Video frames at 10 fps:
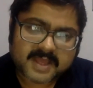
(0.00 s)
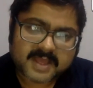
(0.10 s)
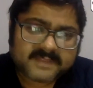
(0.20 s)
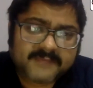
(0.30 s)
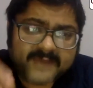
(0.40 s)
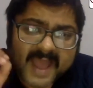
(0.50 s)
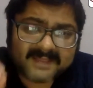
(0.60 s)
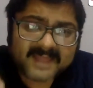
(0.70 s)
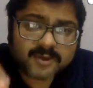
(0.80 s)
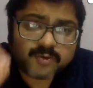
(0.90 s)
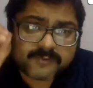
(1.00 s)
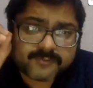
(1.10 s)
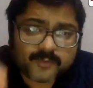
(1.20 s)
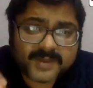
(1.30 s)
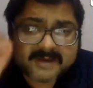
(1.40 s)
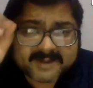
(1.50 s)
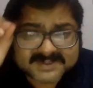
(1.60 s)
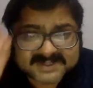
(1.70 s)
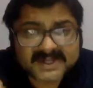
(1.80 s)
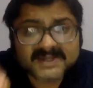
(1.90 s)
The fact that you have to be a
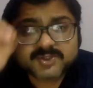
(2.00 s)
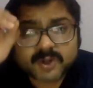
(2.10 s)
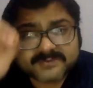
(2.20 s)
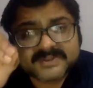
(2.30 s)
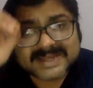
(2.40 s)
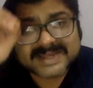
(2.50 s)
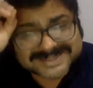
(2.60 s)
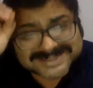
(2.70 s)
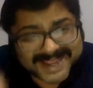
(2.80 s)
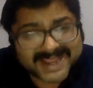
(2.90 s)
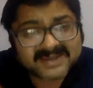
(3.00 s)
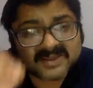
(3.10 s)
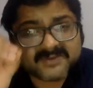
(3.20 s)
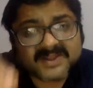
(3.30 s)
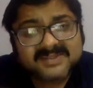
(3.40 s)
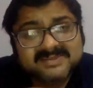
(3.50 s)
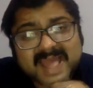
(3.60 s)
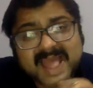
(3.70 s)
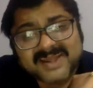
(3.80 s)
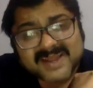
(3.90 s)
resident of that state, even
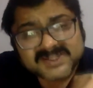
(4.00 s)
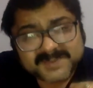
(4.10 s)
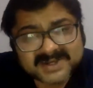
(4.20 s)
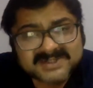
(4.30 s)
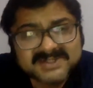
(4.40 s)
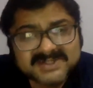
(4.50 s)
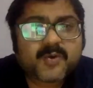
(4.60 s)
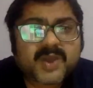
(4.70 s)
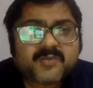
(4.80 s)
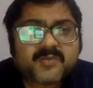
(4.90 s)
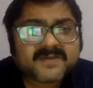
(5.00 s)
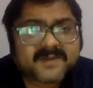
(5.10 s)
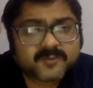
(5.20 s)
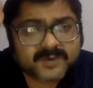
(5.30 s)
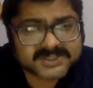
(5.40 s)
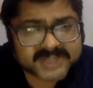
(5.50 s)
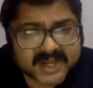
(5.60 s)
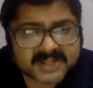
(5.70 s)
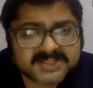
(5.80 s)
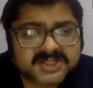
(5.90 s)
that has been done away with. It was
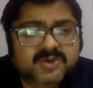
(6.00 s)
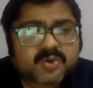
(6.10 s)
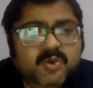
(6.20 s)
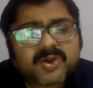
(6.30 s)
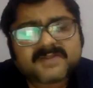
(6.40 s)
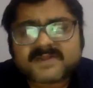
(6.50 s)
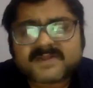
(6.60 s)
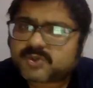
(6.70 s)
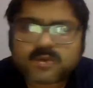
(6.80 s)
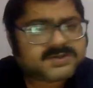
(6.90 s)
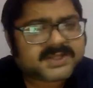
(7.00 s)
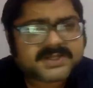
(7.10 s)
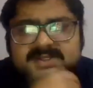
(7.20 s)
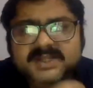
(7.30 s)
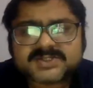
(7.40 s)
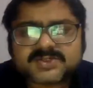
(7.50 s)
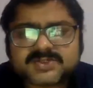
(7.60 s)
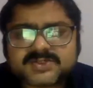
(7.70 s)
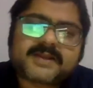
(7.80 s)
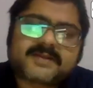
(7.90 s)
challenged in court, and the court said it does
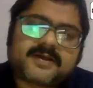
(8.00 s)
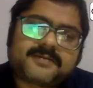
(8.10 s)
not matter.